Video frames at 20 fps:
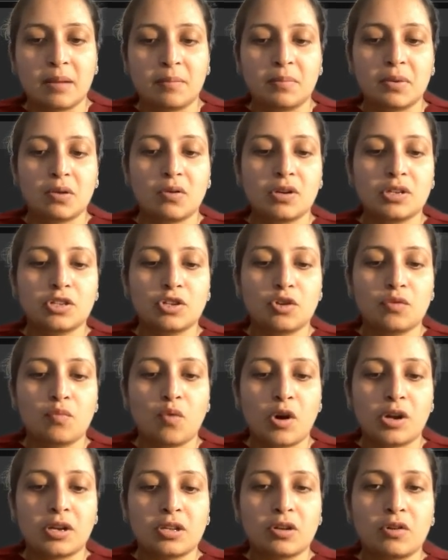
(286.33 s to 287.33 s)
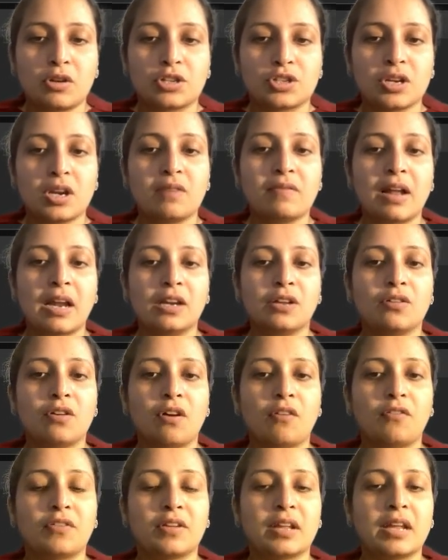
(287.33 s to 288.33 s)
because you want the original value of